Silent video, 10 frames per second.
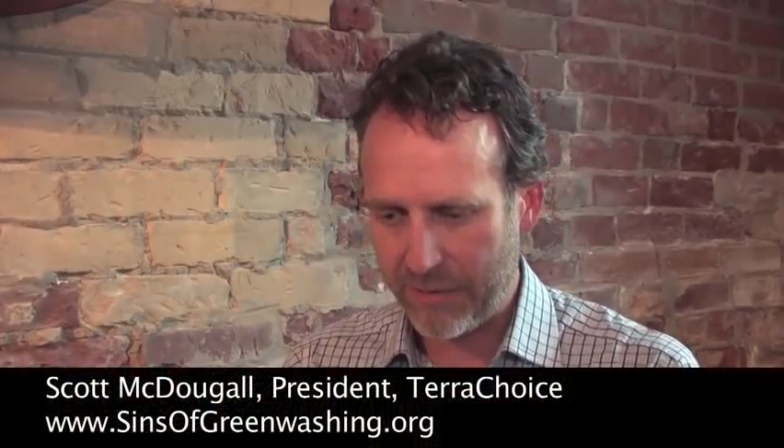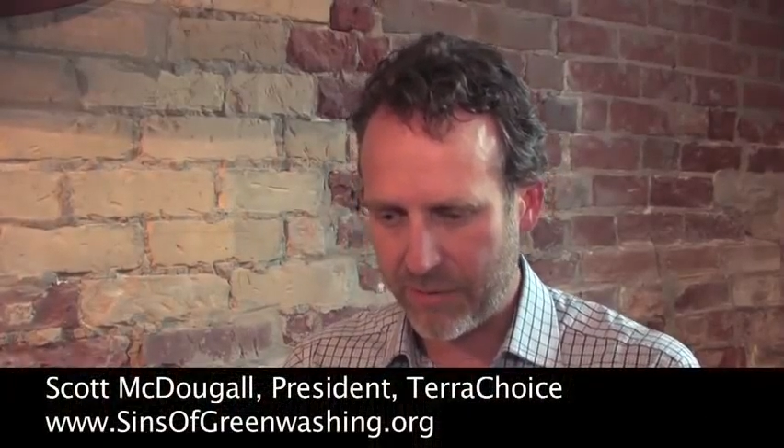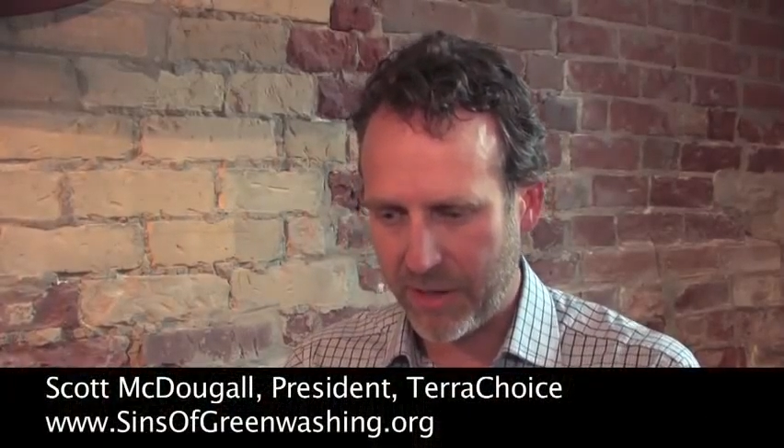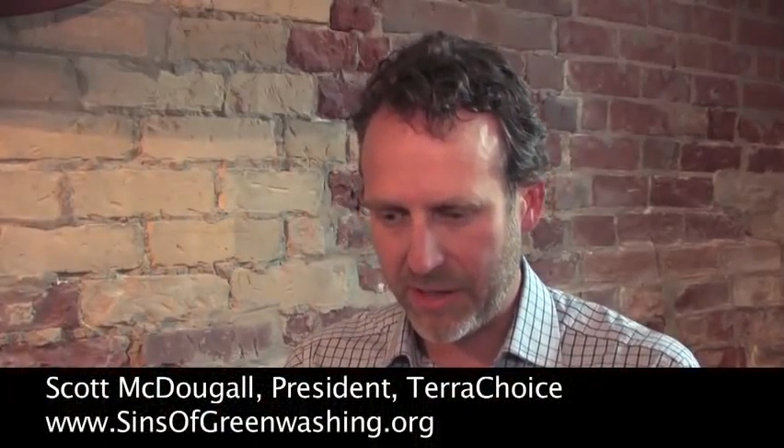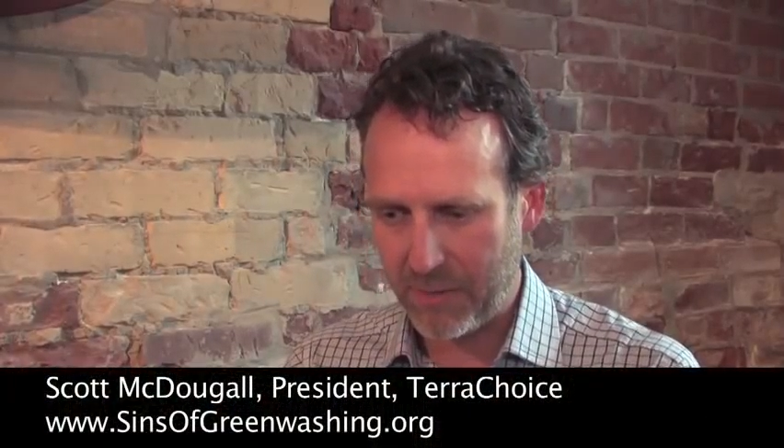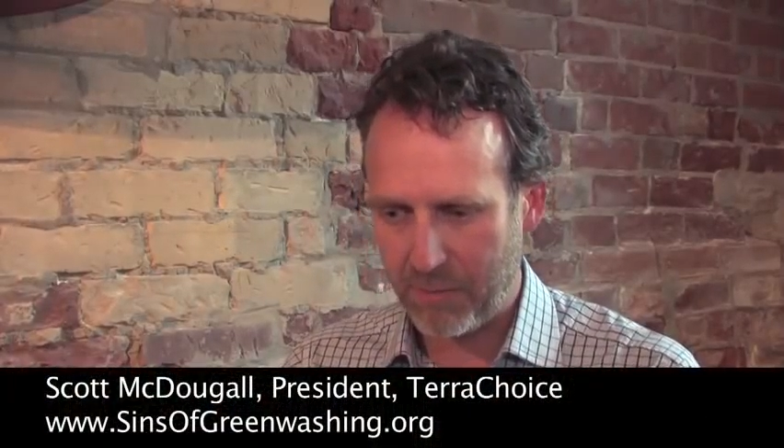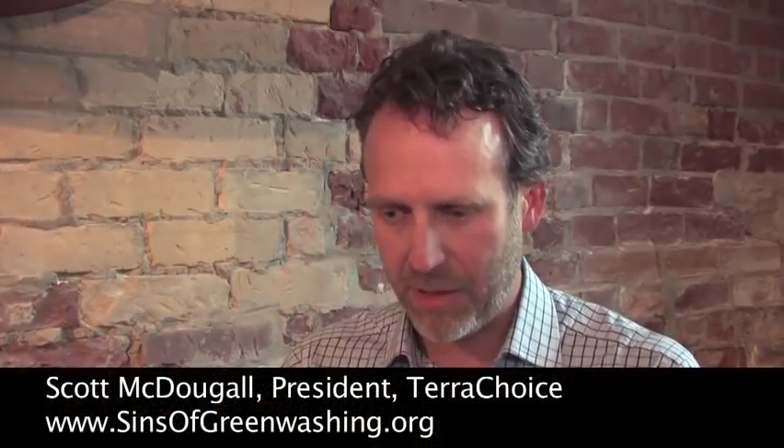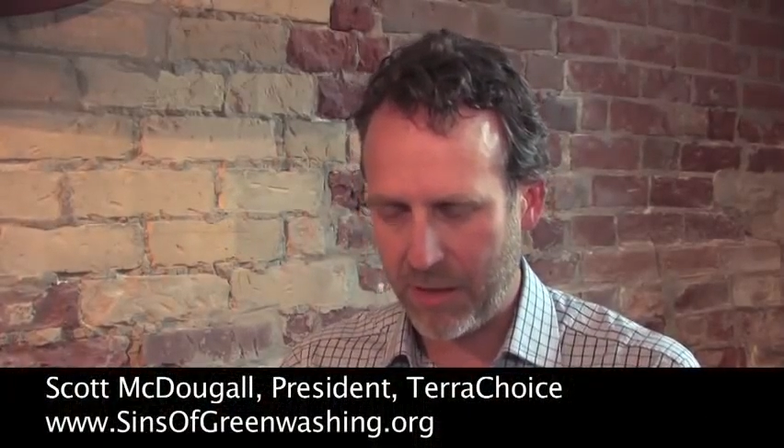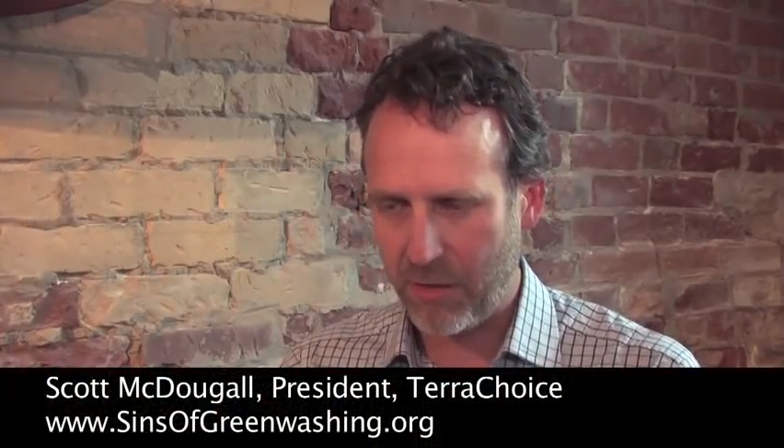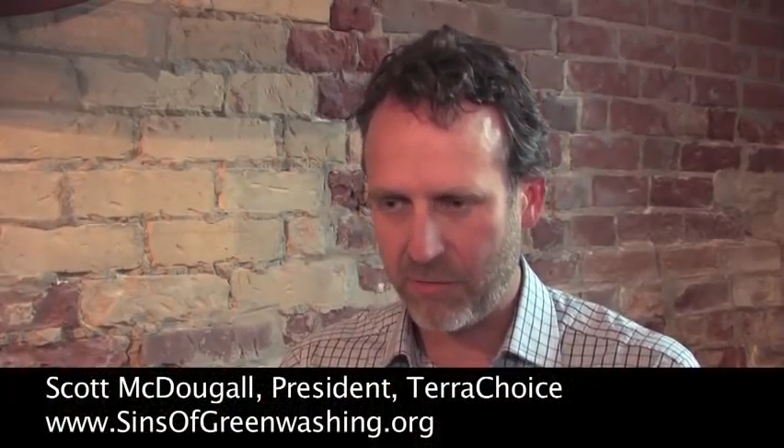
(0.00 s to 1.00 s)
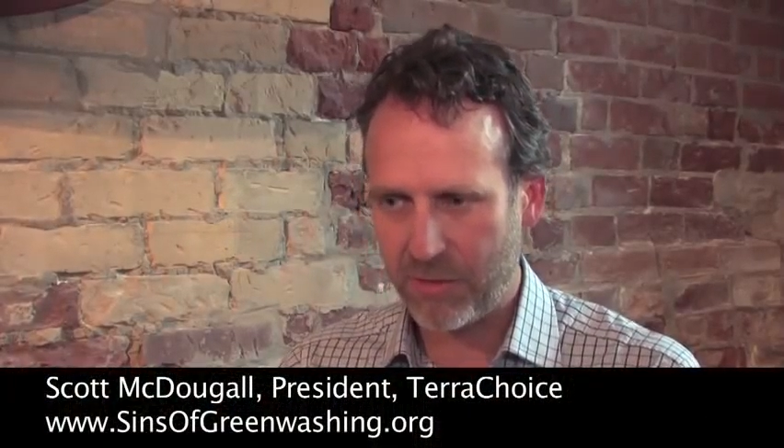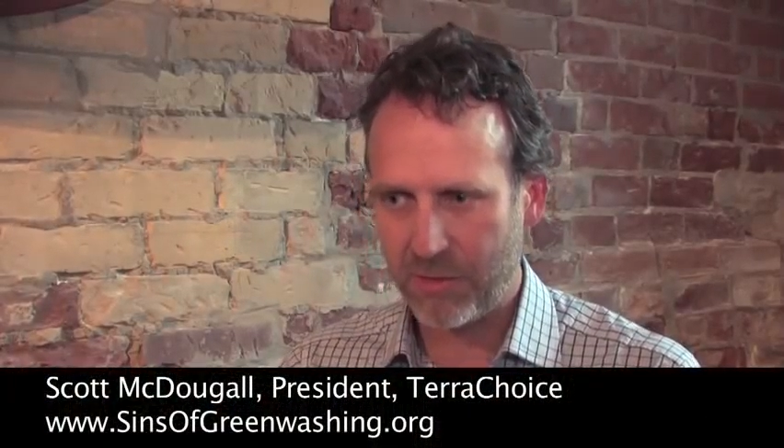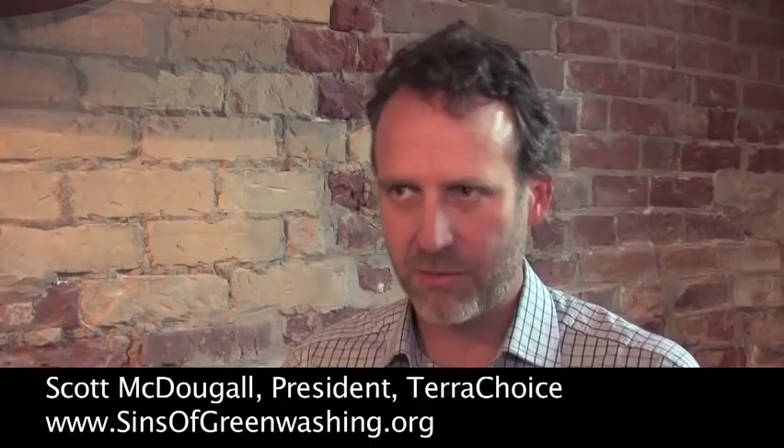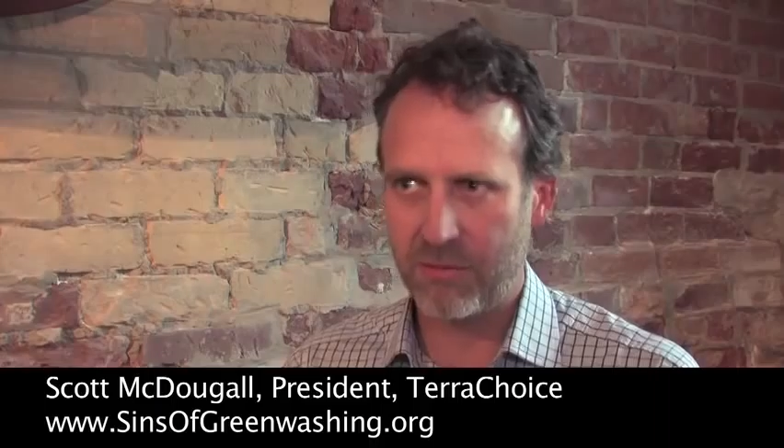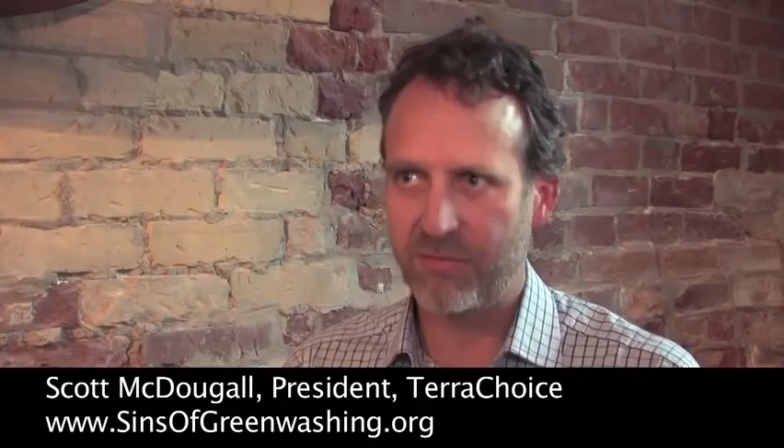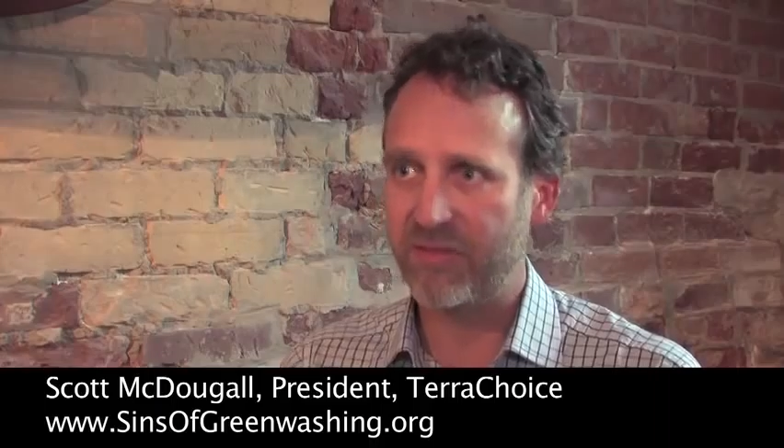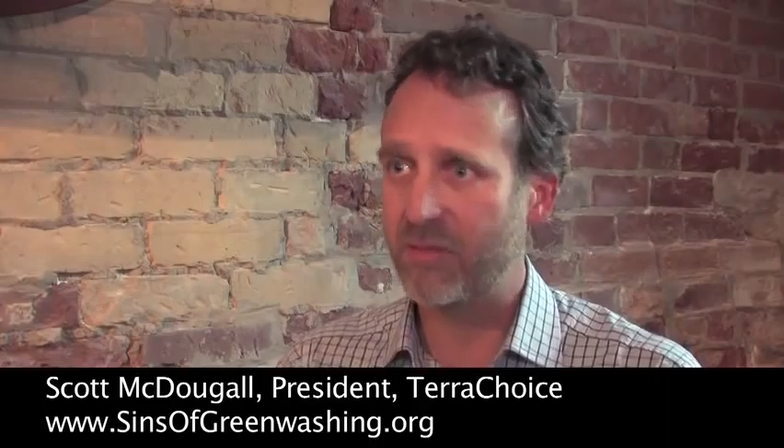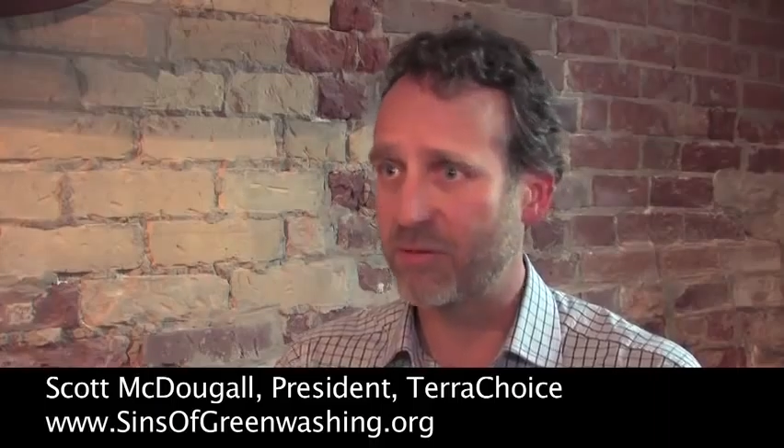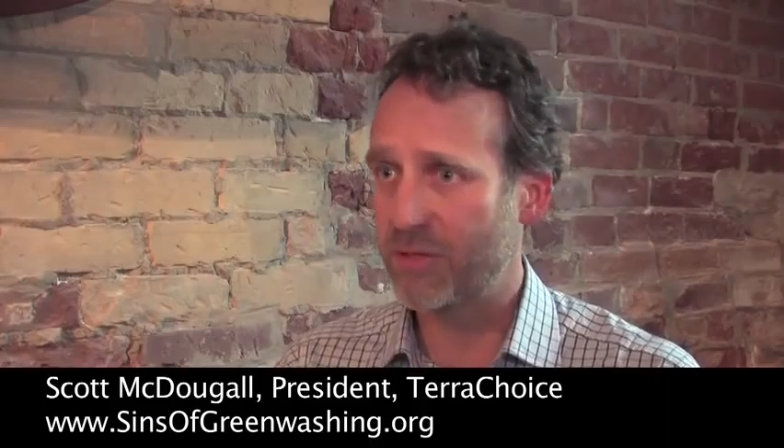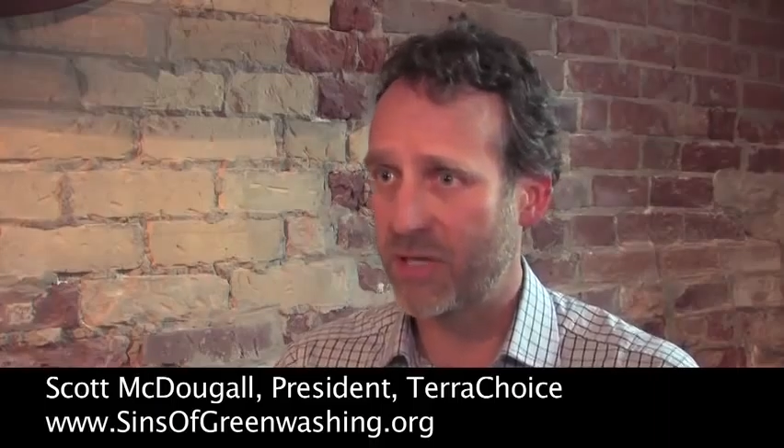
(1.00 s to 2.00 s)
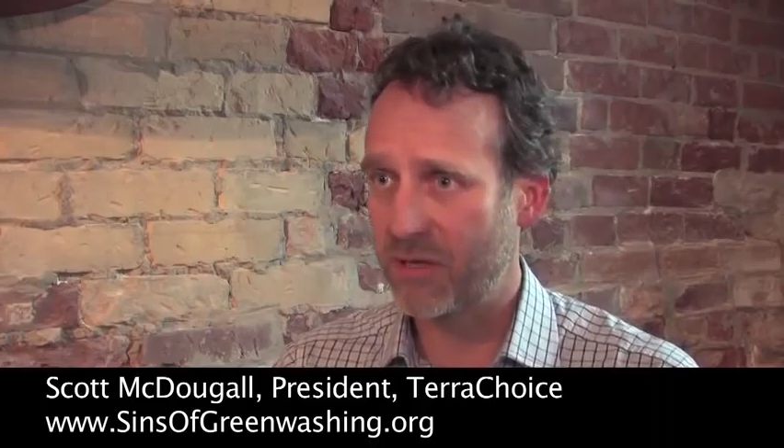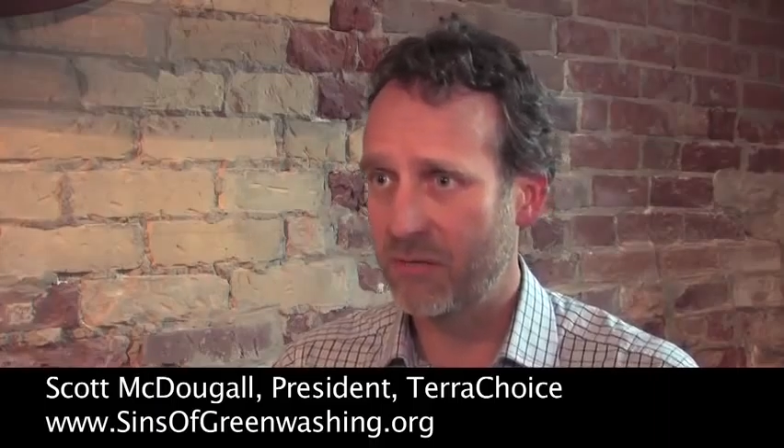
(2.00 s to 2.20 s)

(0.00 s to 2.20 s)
have gone up by over 250%.